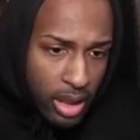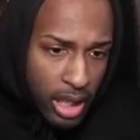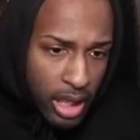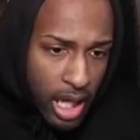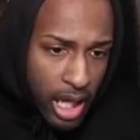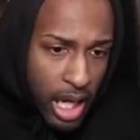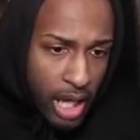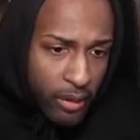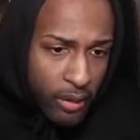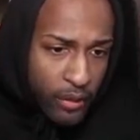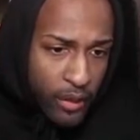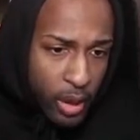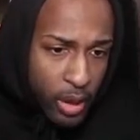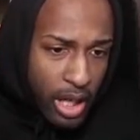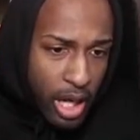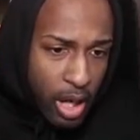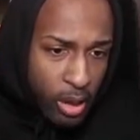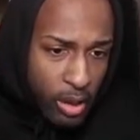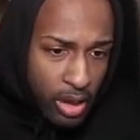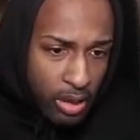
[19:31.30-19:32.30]
I have a feeling
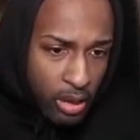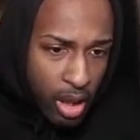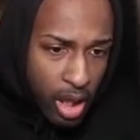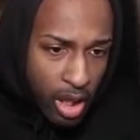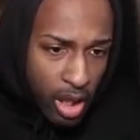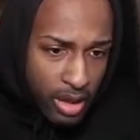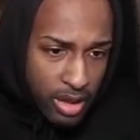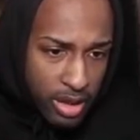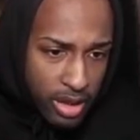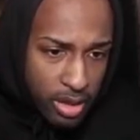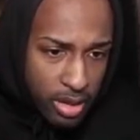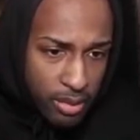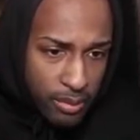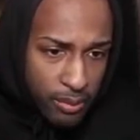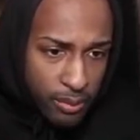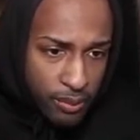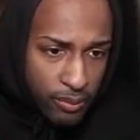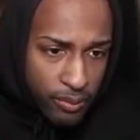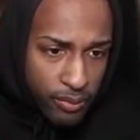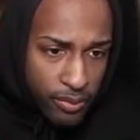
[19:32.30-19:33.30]
I already lost.
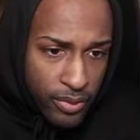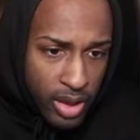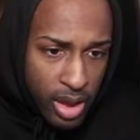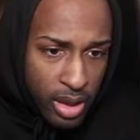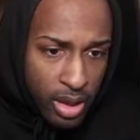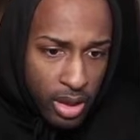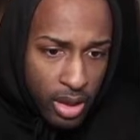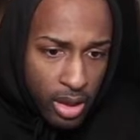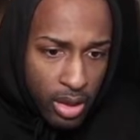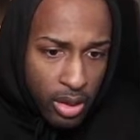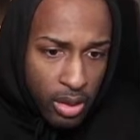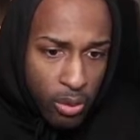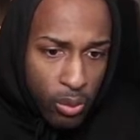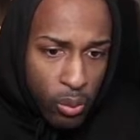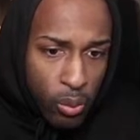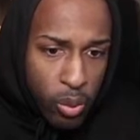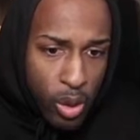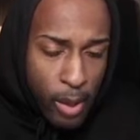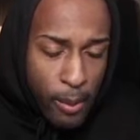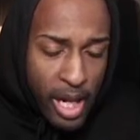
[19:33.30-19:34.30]

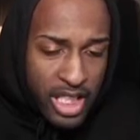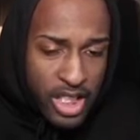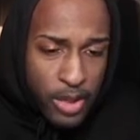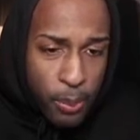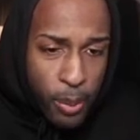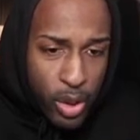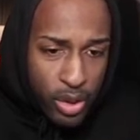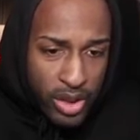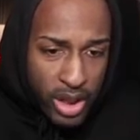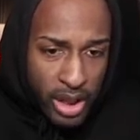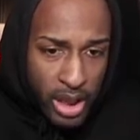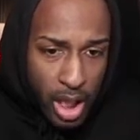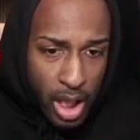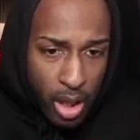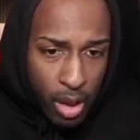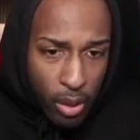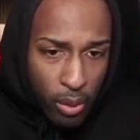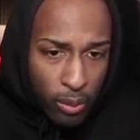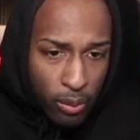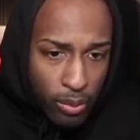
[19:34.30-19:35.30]
Where am I supposed to
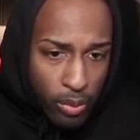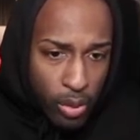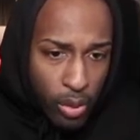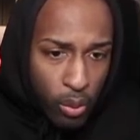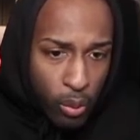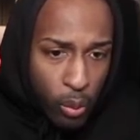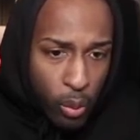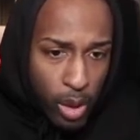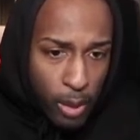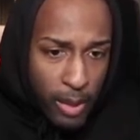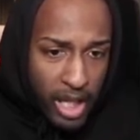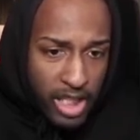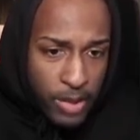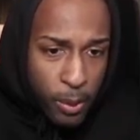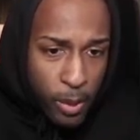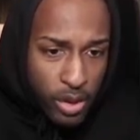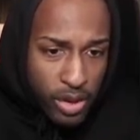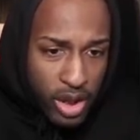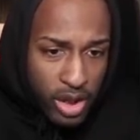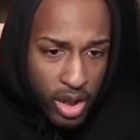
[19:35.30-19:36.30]
go? What am I
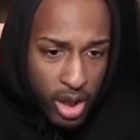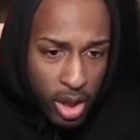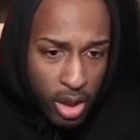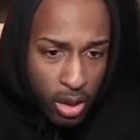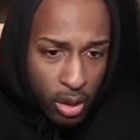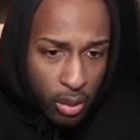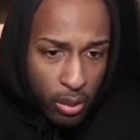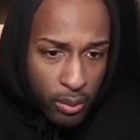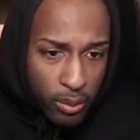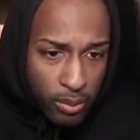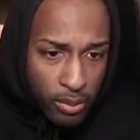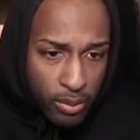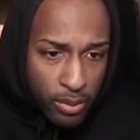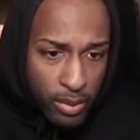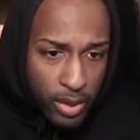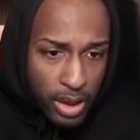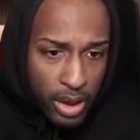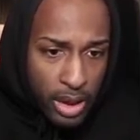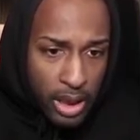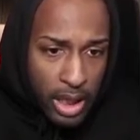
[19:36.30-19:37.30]
supposed to do?
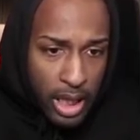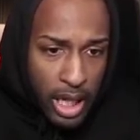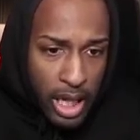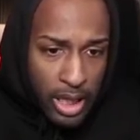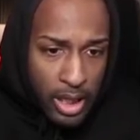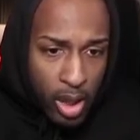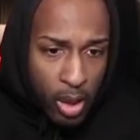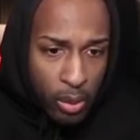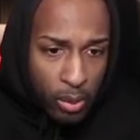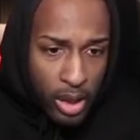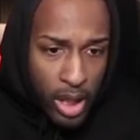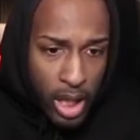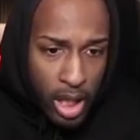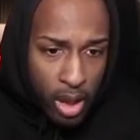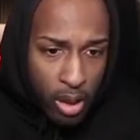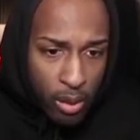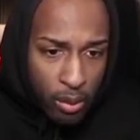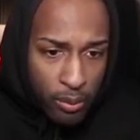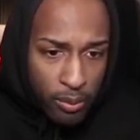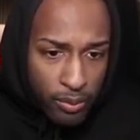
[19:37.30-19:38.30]
I don't
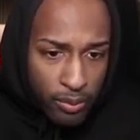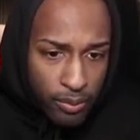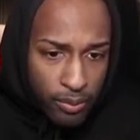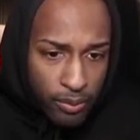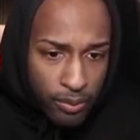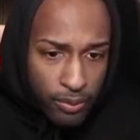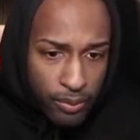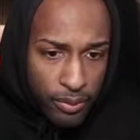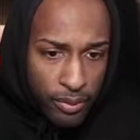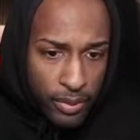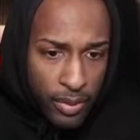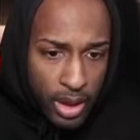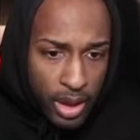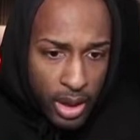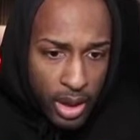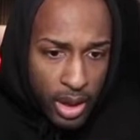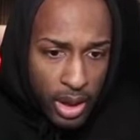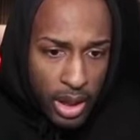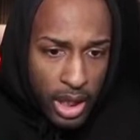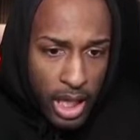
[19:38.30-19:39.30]
know.
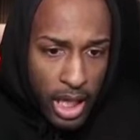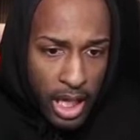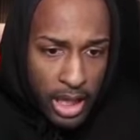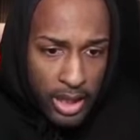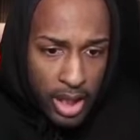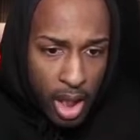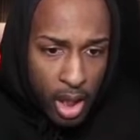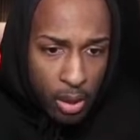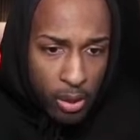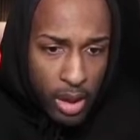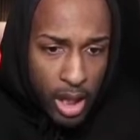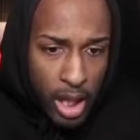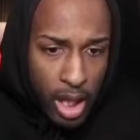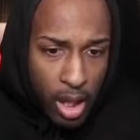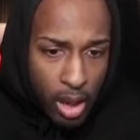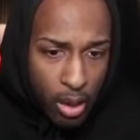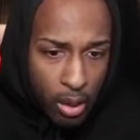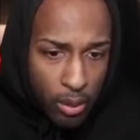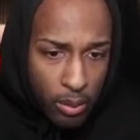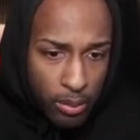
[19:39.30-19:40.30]
I don't
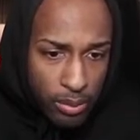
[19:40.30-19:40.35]
know.